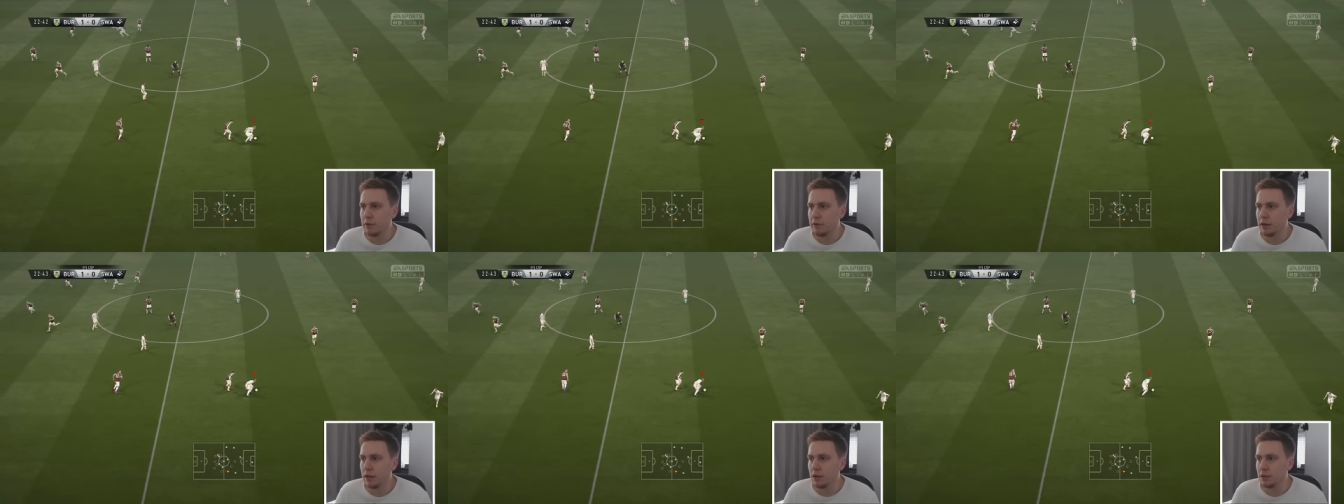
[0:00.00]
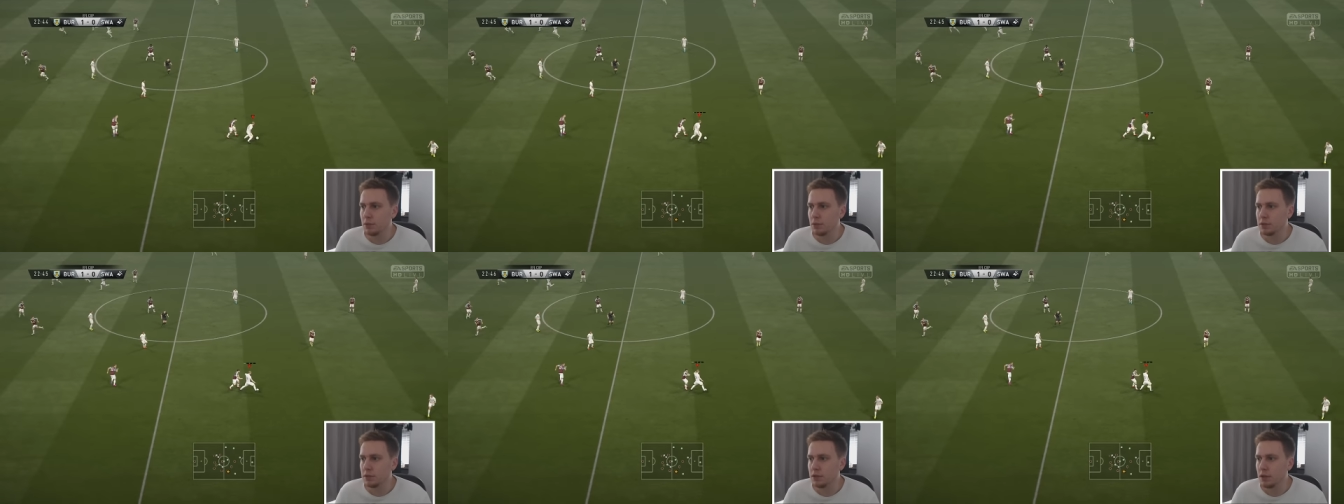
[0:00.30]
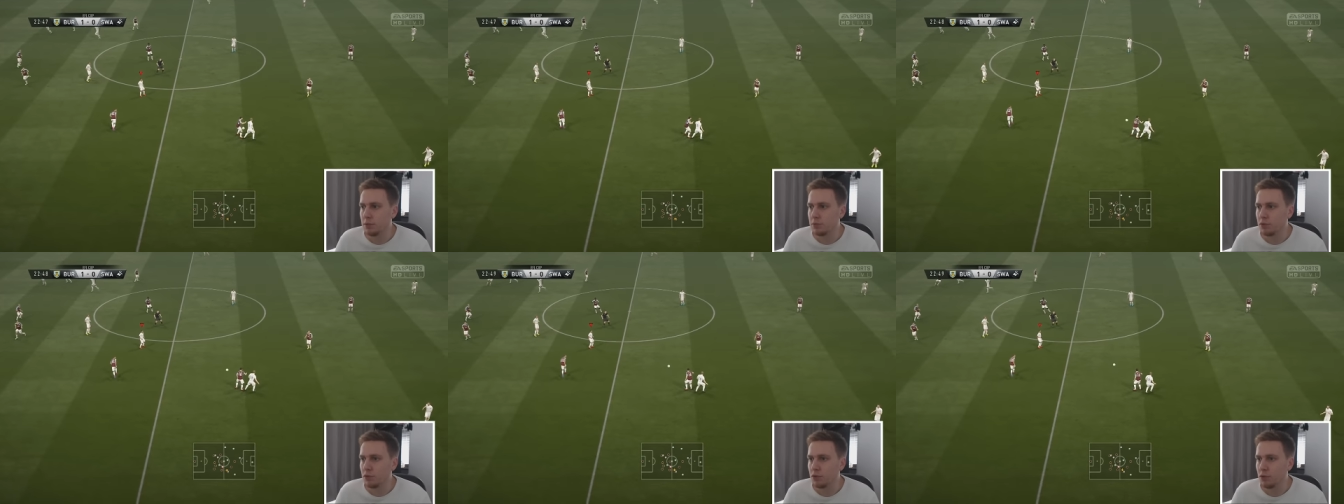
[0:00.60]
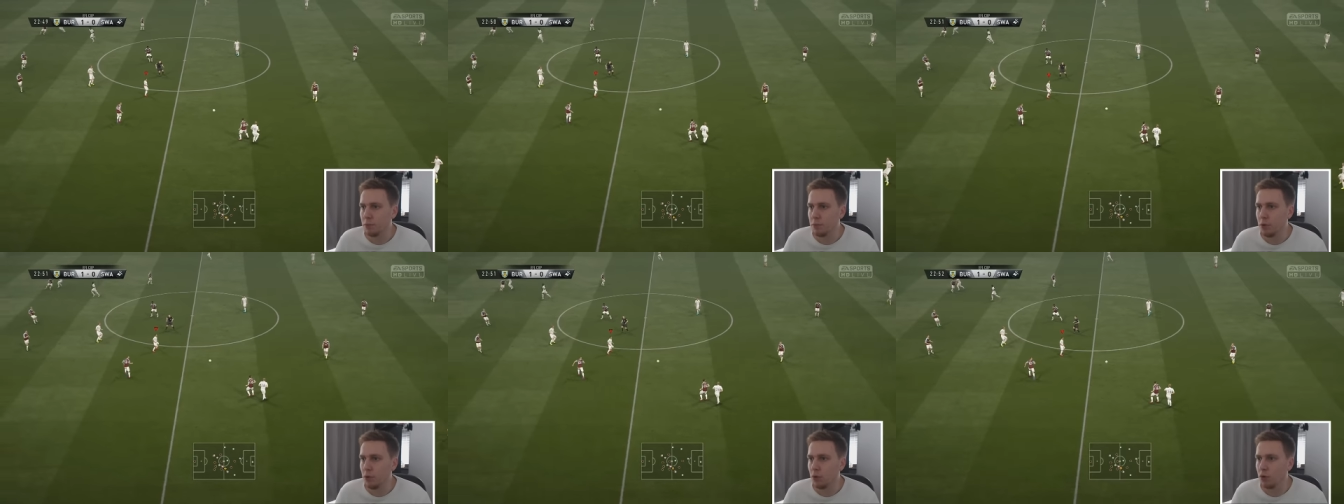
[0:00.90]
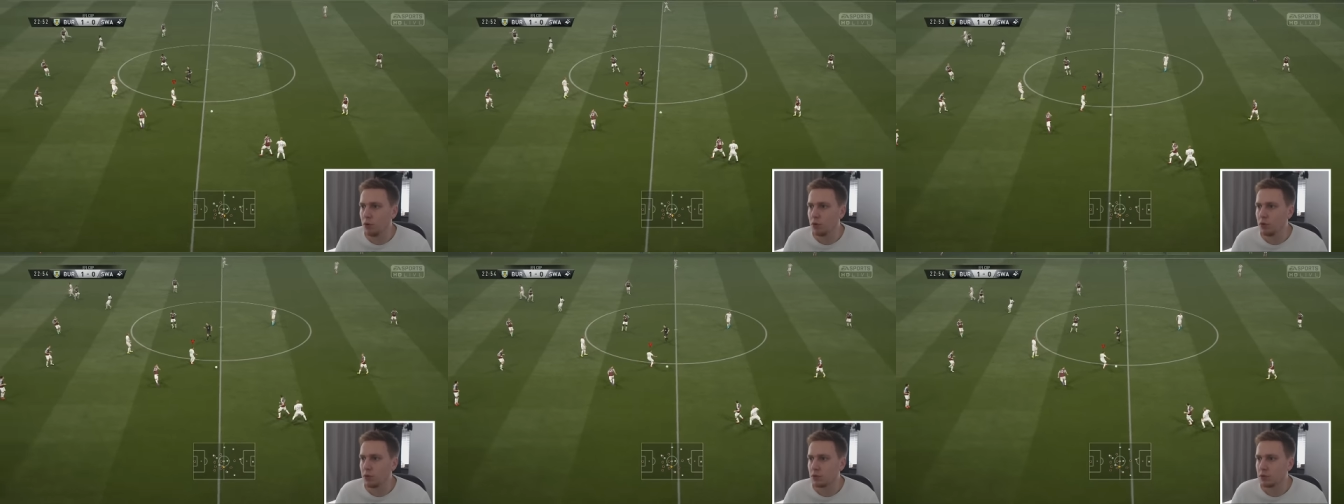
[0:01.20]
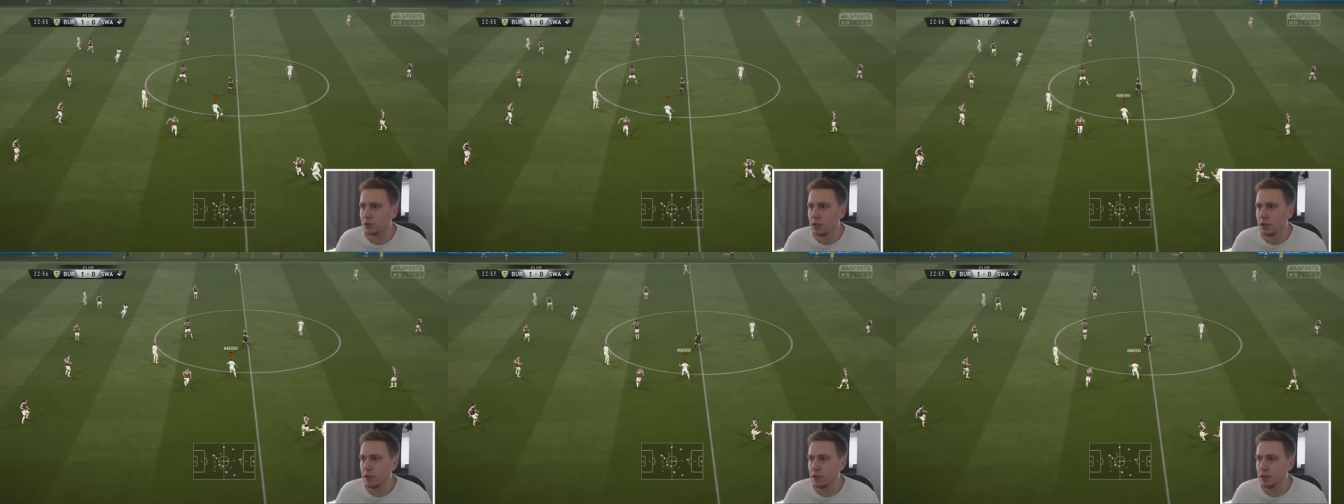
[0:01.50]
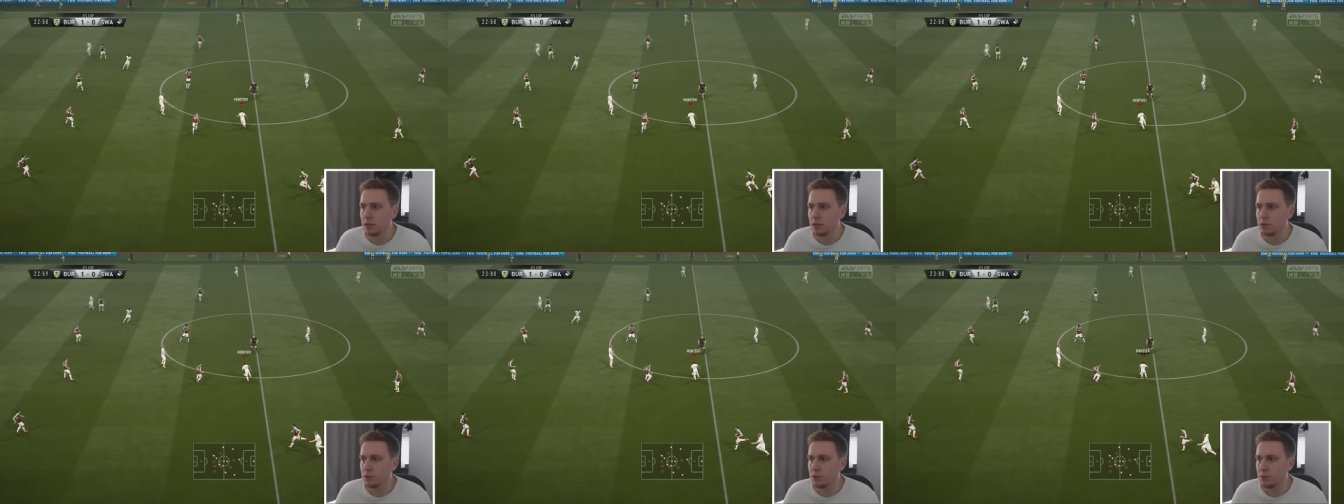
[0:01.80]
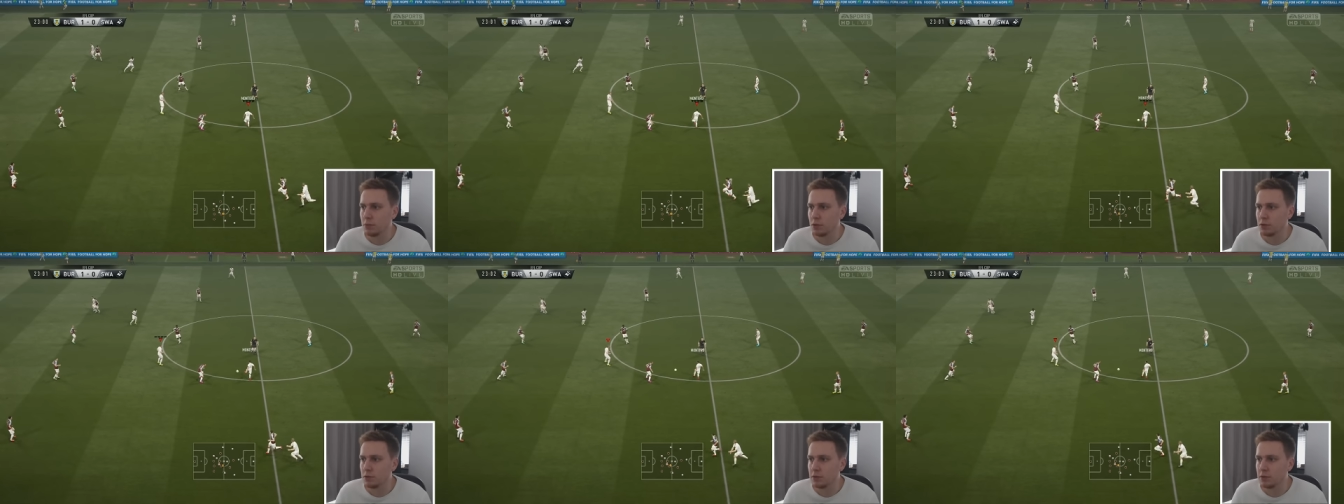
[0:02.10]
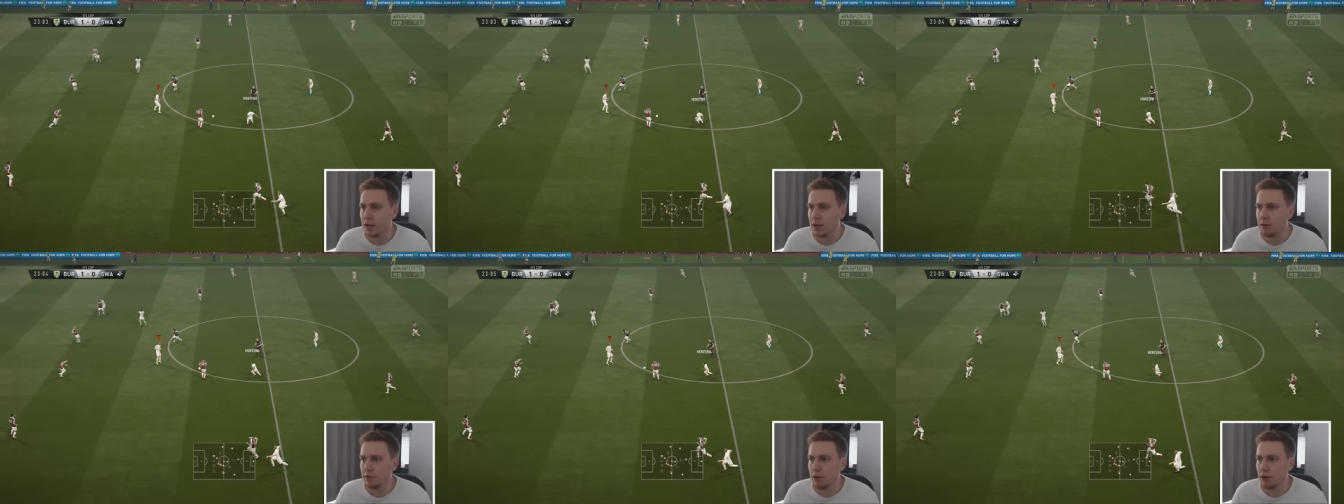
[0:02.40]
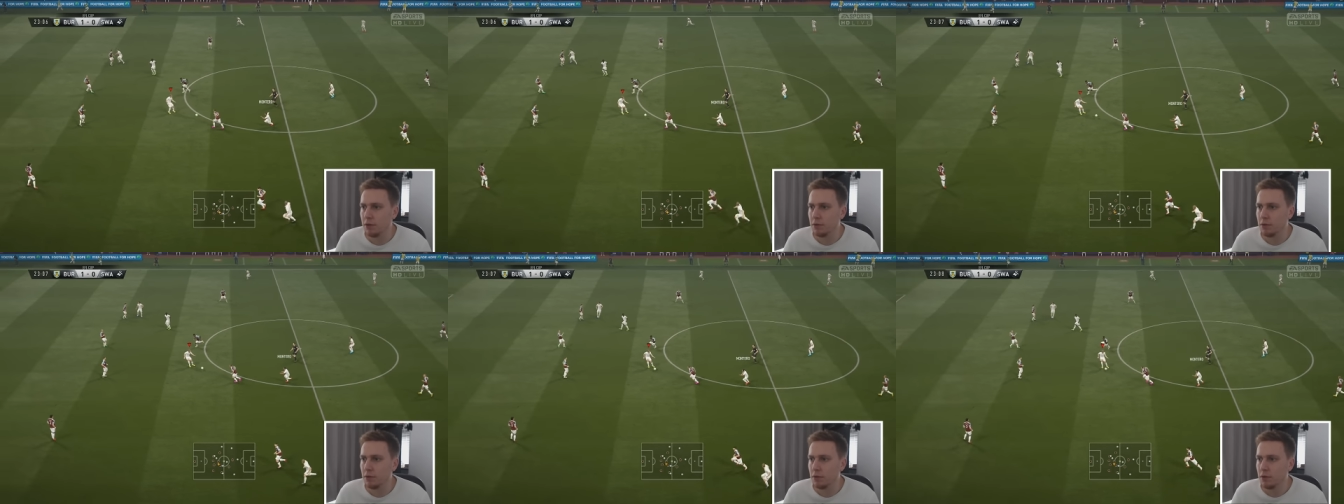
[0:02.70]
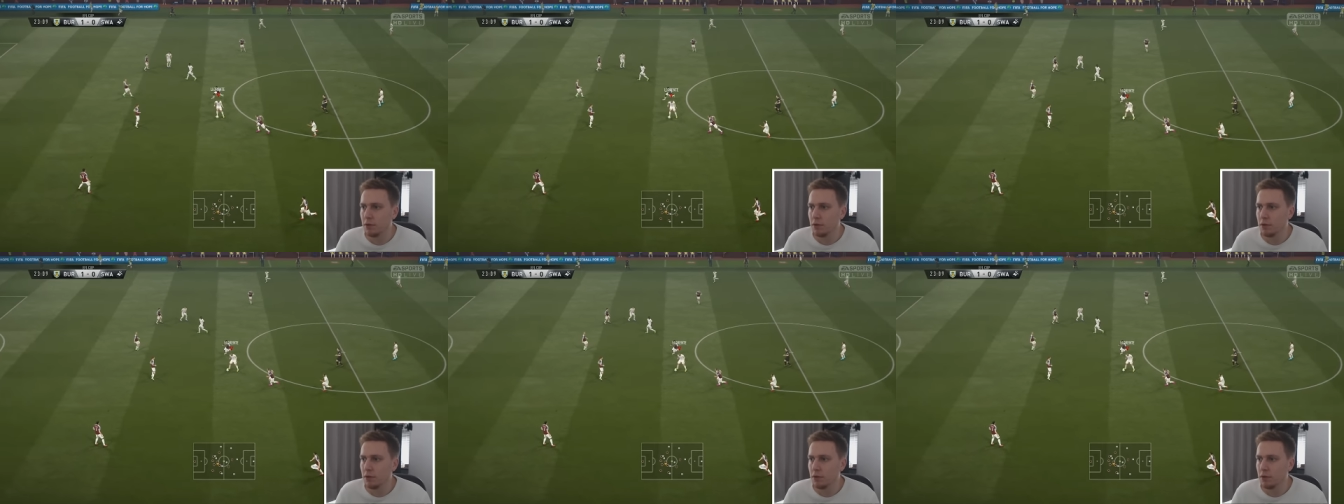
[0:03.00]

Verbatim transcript: very little in terms of support. Knocks it in to Montero.